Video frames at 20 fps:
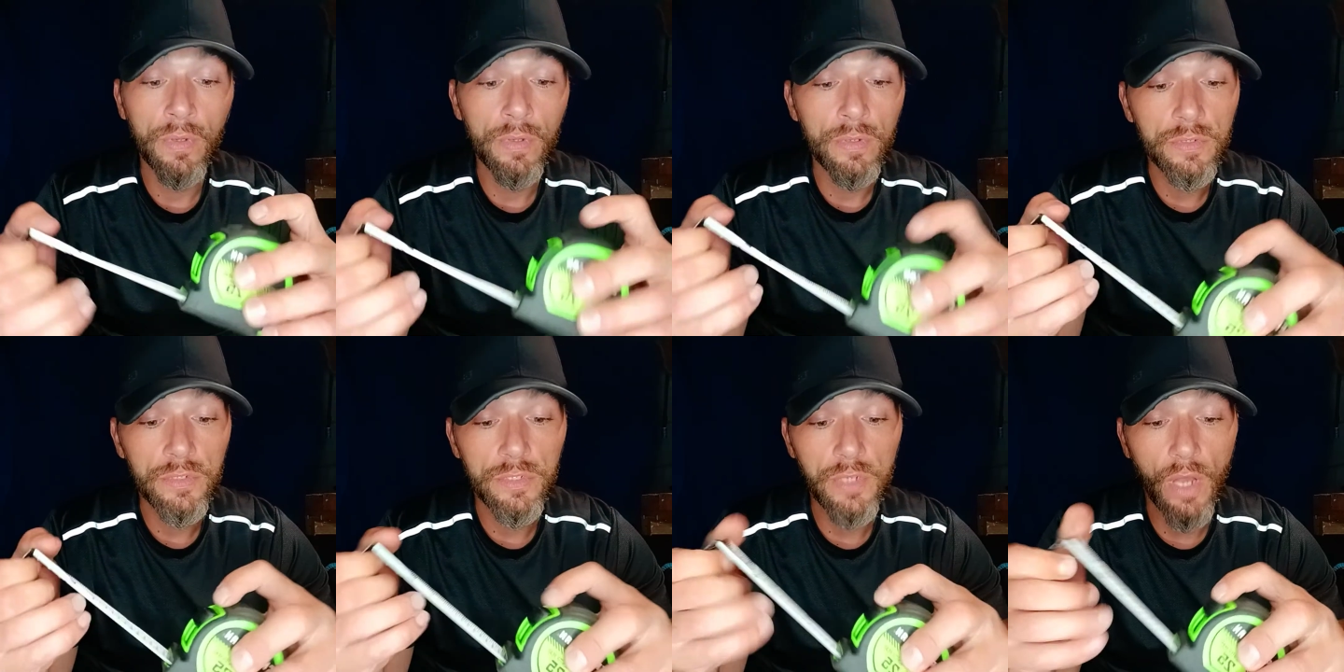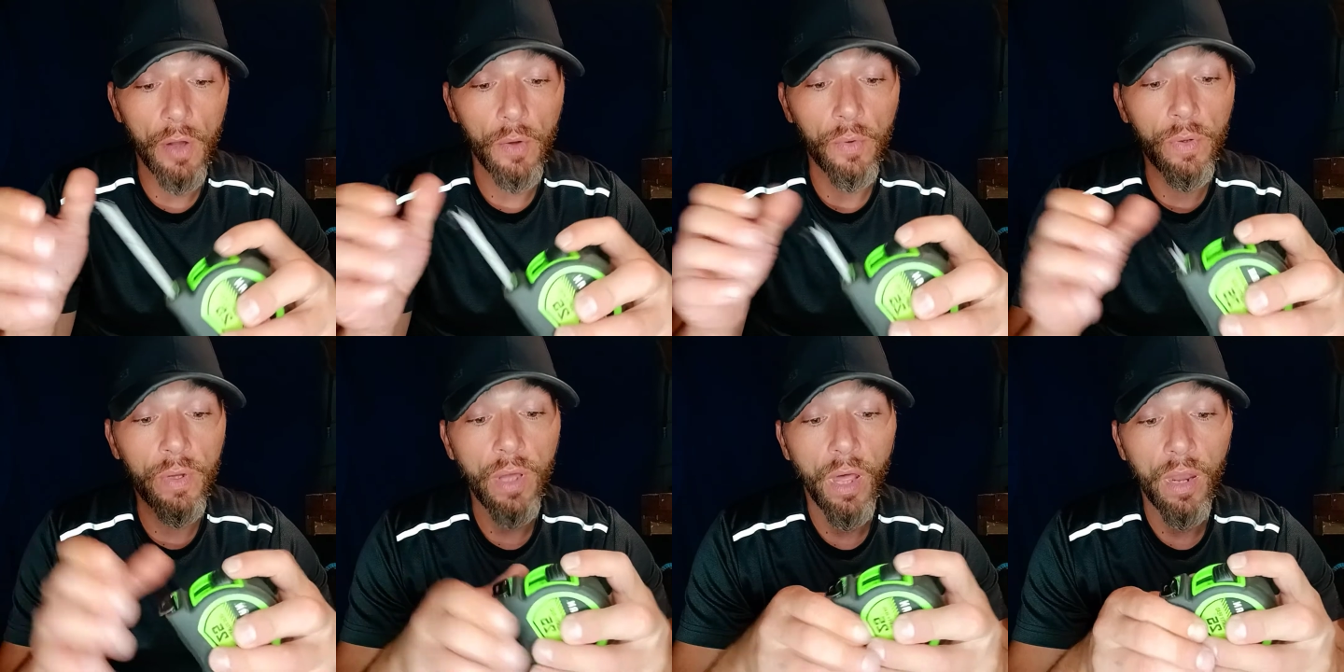So
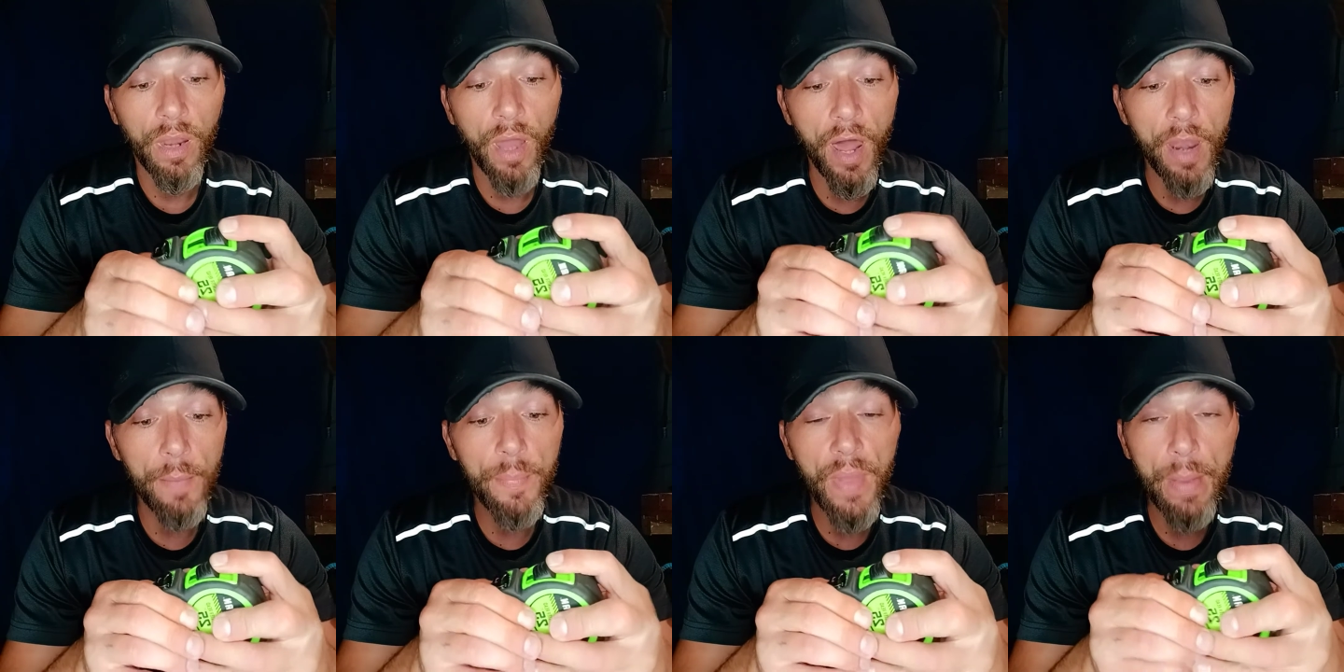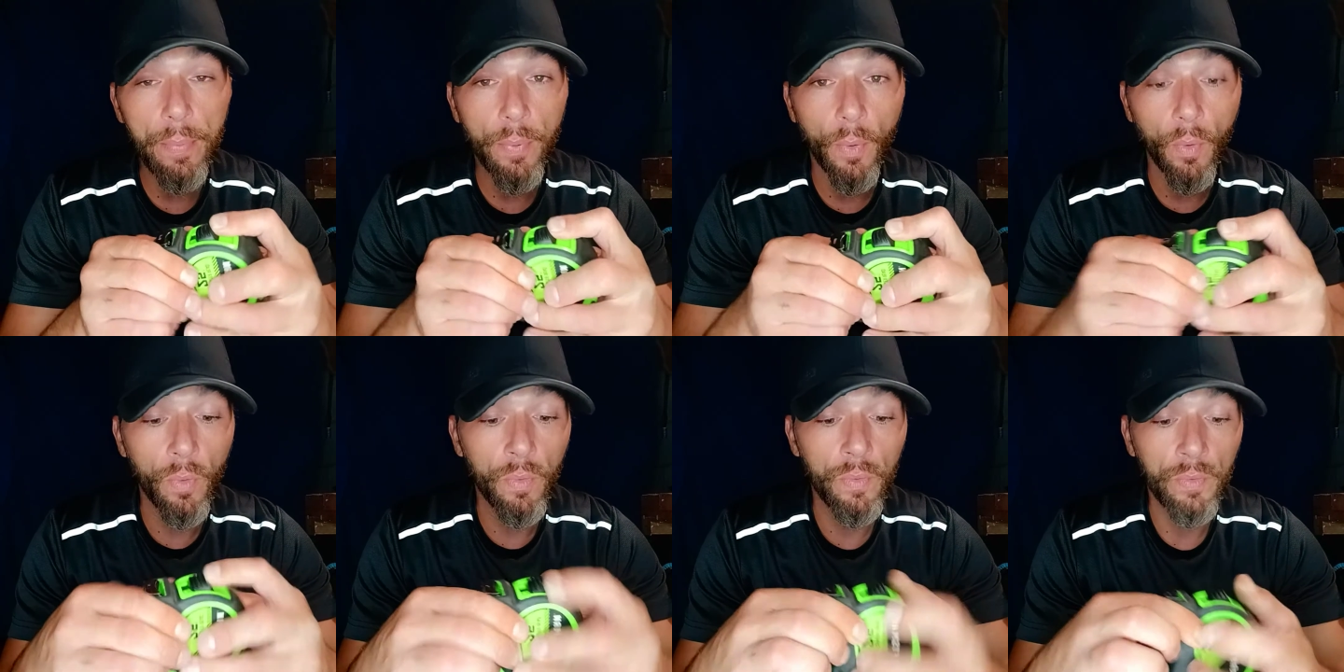a lot of
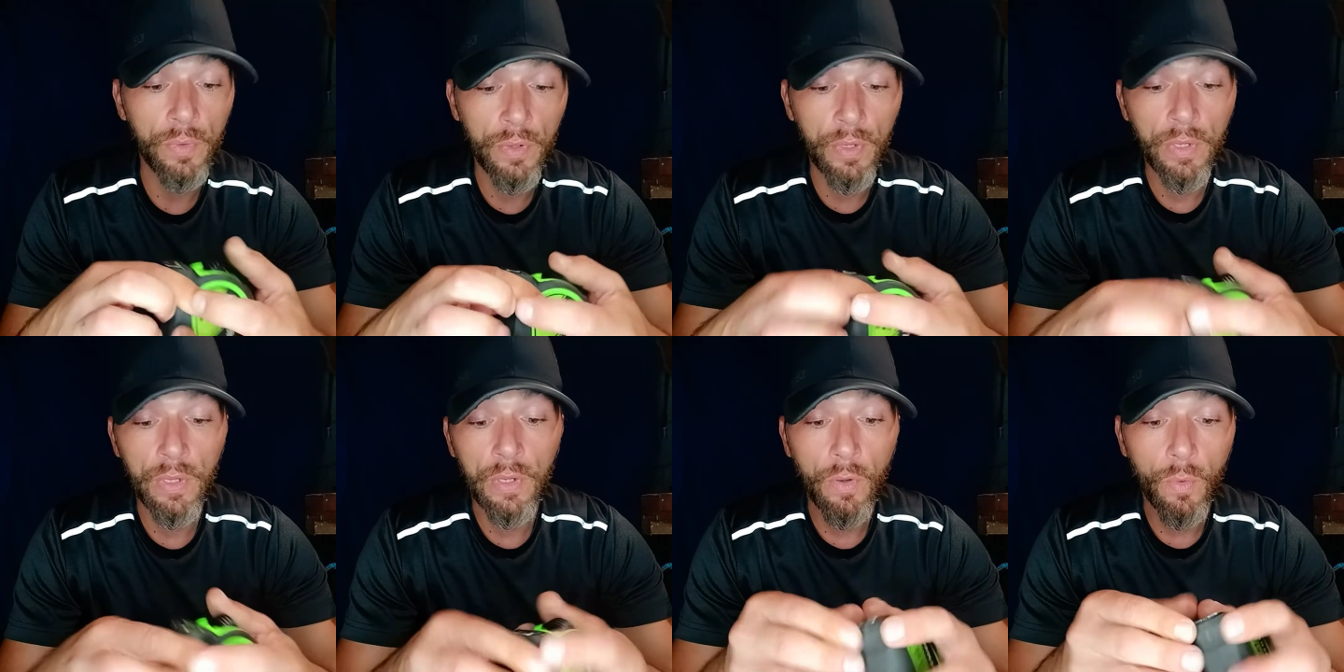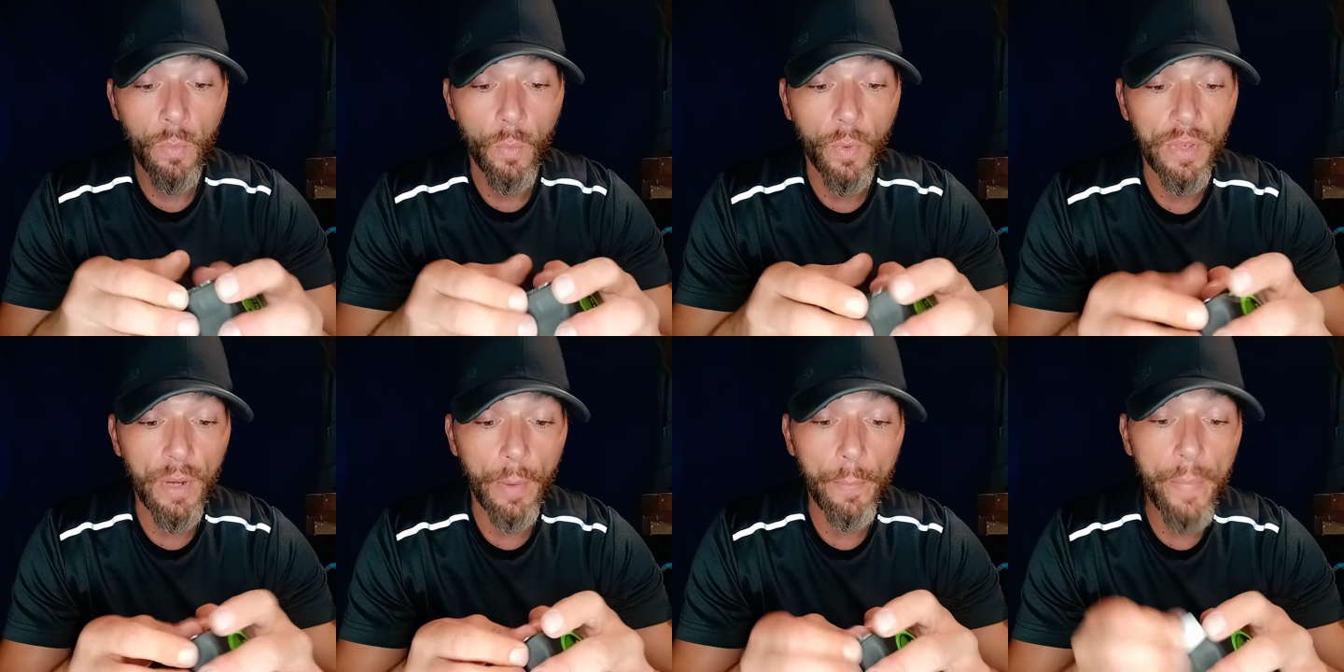people,
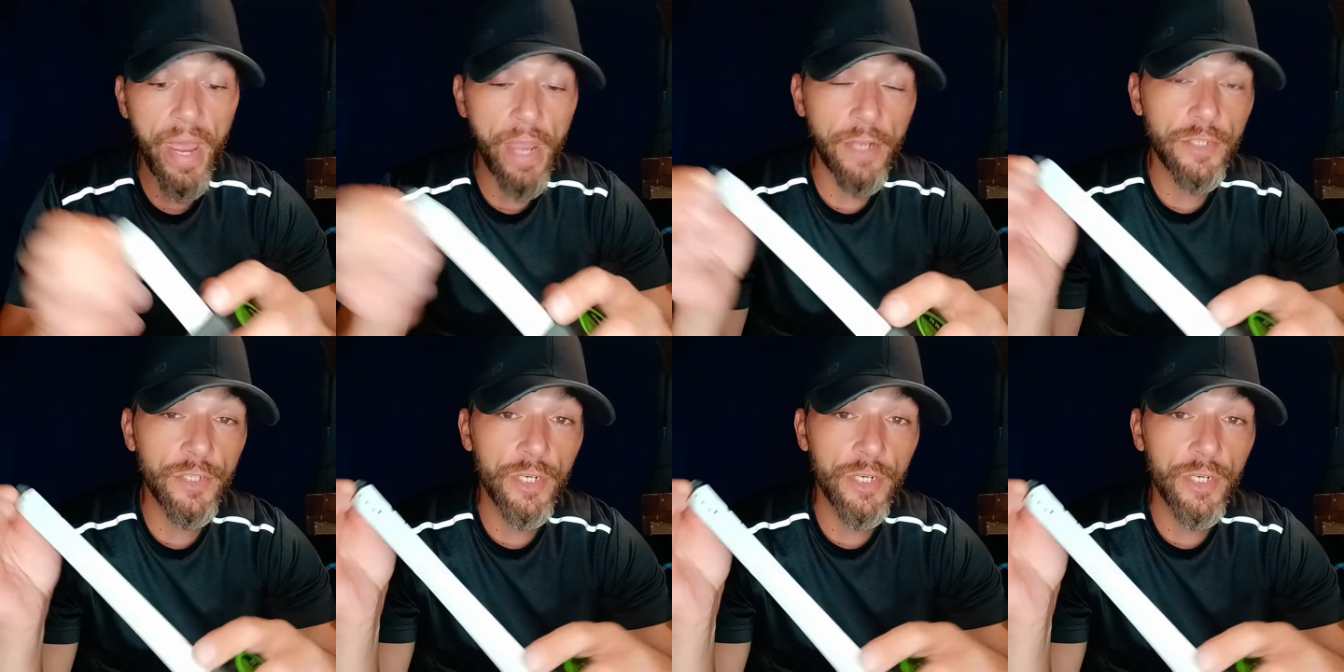when they're measuring